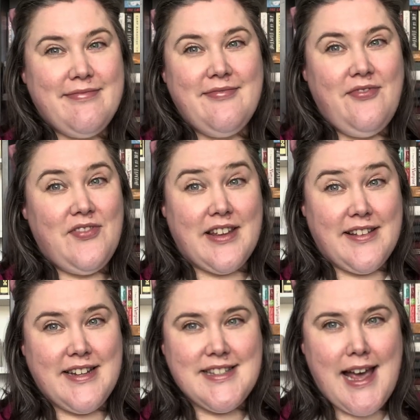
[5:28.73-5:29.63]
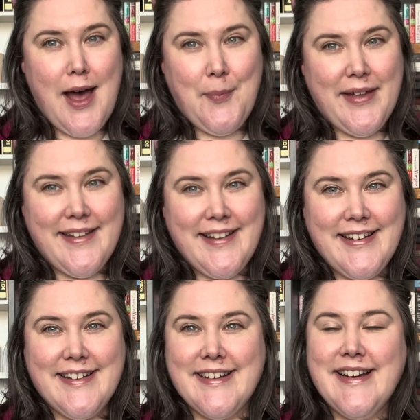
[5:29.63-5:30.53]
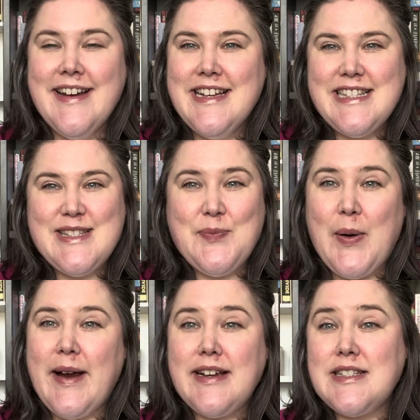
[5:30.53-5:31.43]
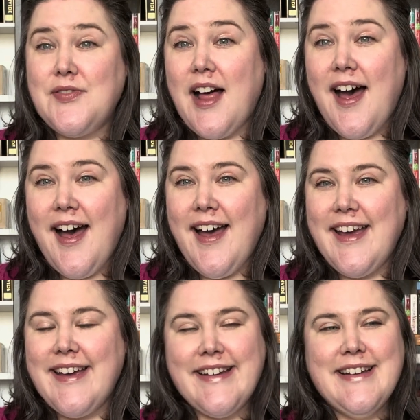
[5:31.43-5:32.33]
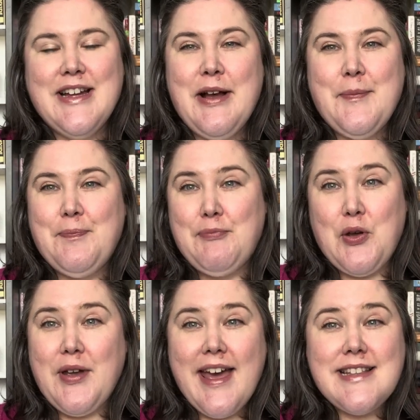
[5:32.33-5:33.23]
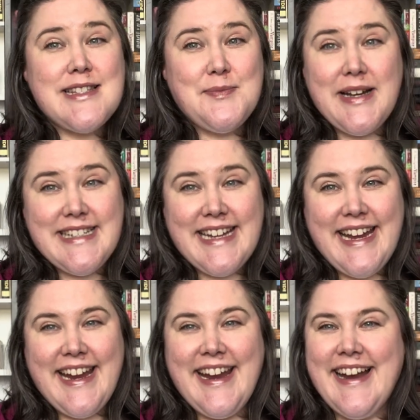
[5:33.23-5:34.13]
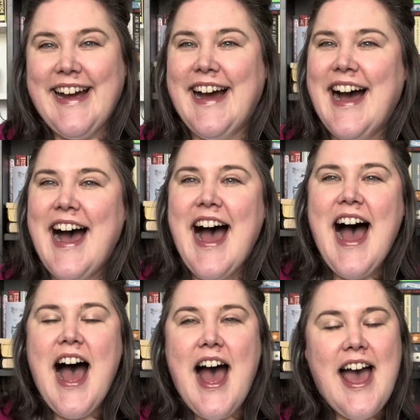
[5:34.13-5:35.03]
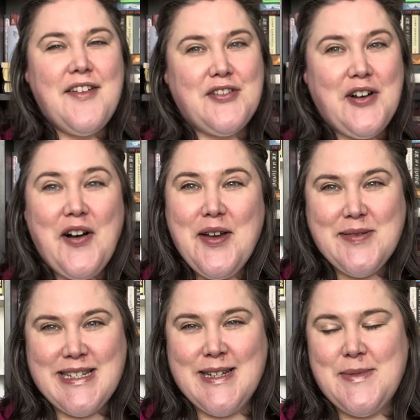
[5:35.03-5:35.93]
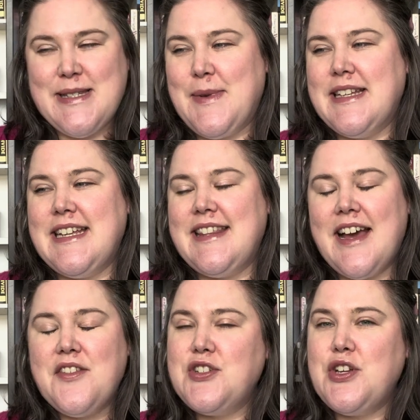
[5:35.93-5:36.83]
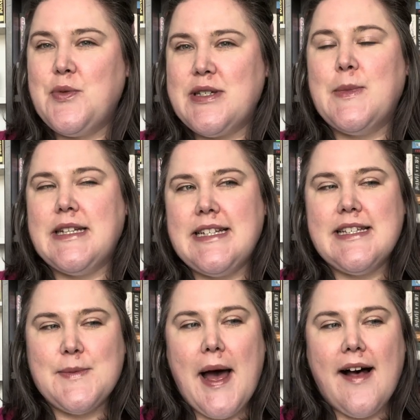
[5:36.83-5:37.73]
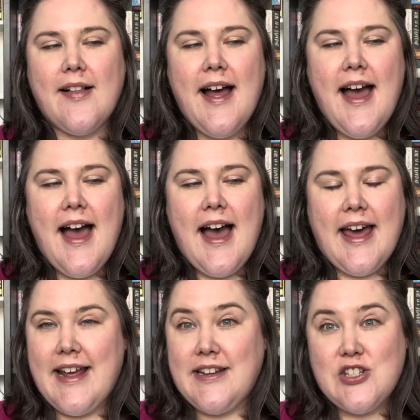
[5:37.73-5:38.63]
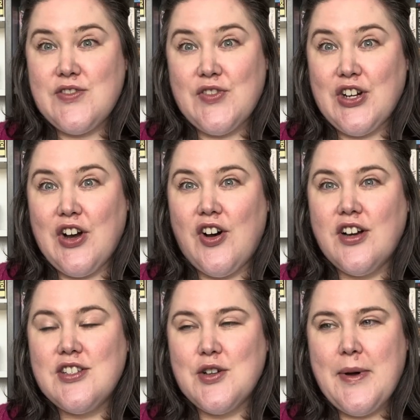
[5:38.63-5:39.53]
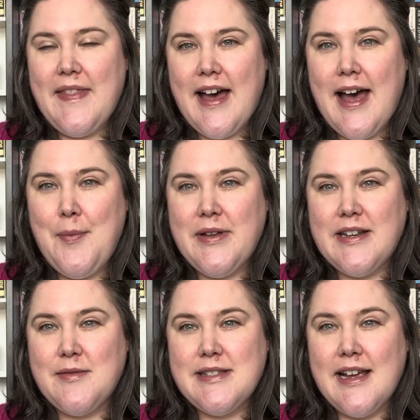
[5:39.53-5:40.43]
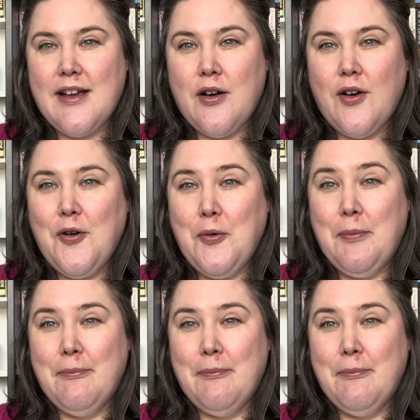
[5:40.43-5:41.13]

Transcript: feelings happen, sparks fly, book gets smutty. I forgot it was going to be smutty. The other two were smutty as well, and I just forgot. So when that happened, I was like, oh,